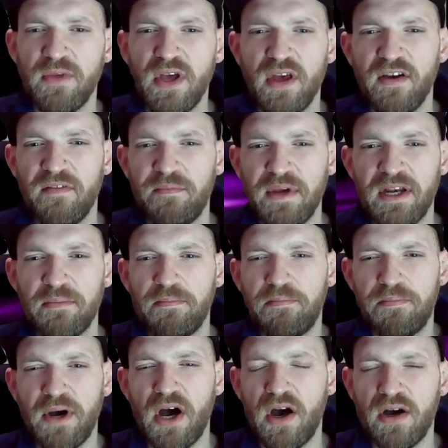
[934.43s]
have been a
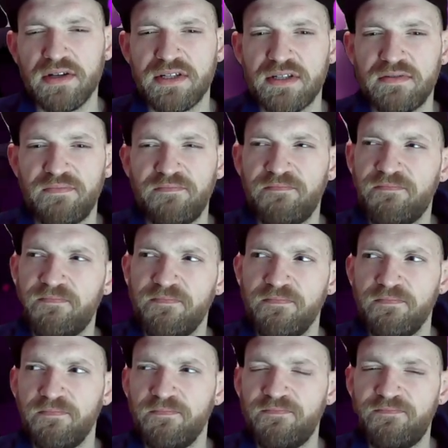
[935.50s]
past
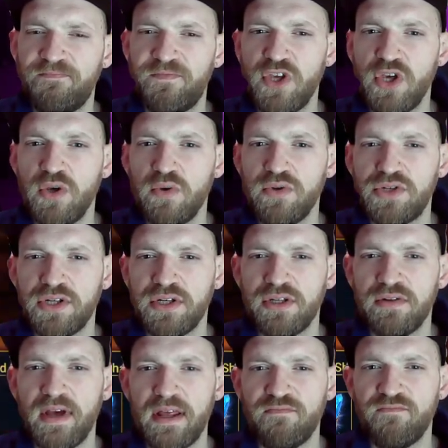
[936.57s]

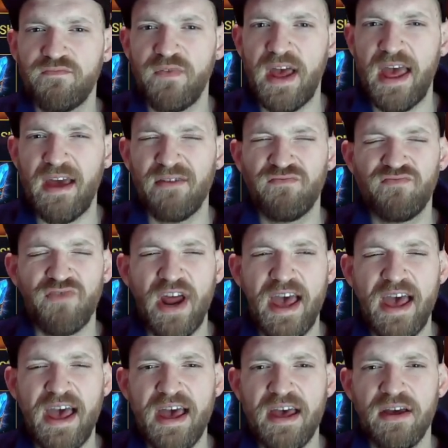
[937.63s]
fusion
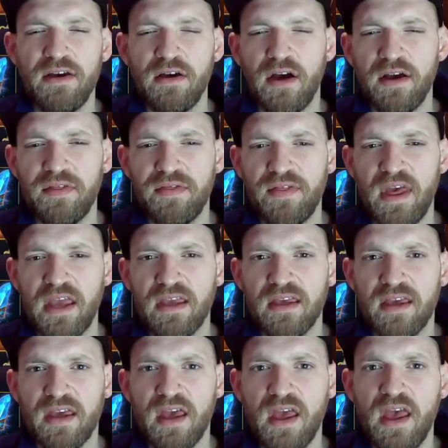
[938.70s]
rare, I
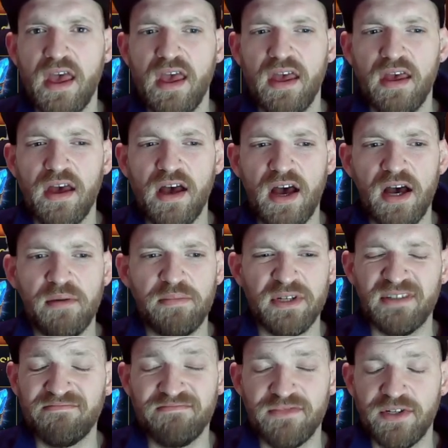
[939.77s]
think.
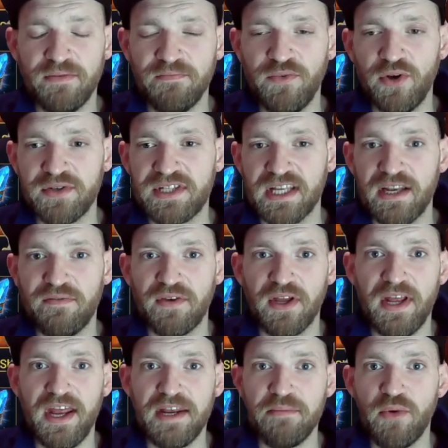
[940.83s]
But not
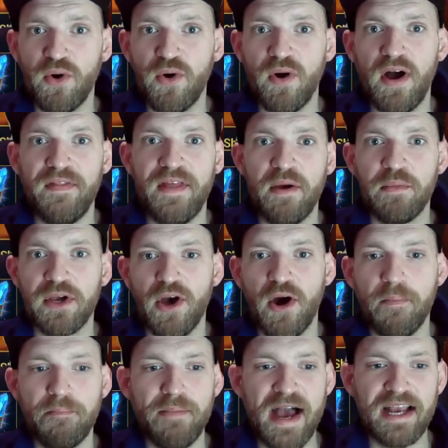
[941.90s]
significant anymore. And then we got
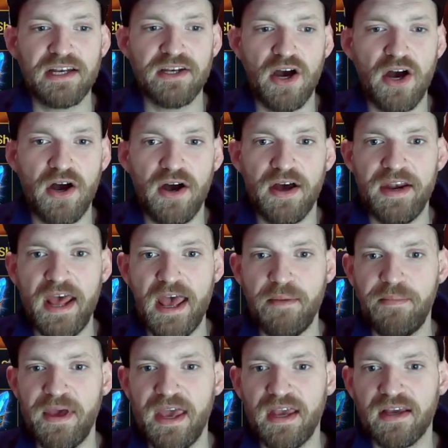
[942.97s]
a Magnar, an
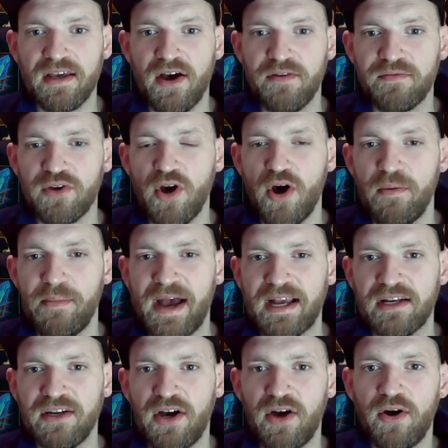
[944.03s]
epic. I've got a
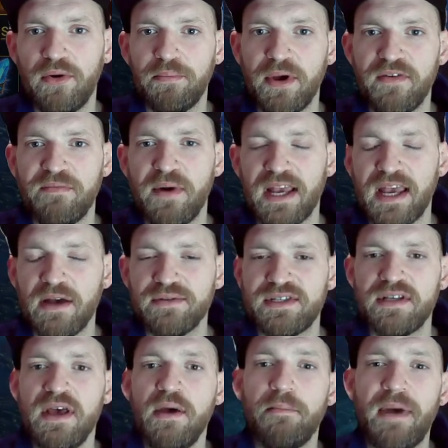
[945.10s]
Magnar on both my
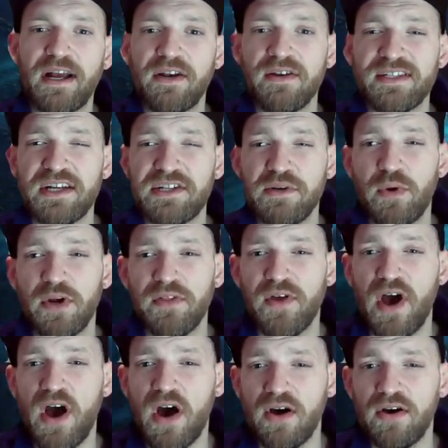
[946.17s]
accounts. Magnar's actually one of the
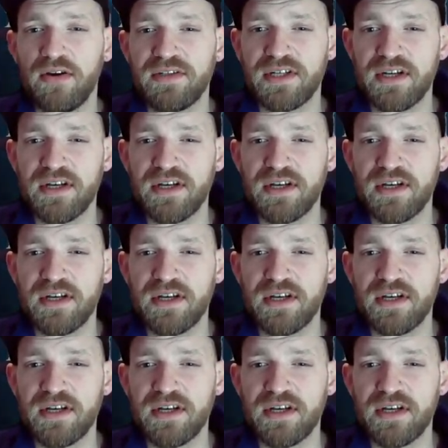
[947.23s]
harder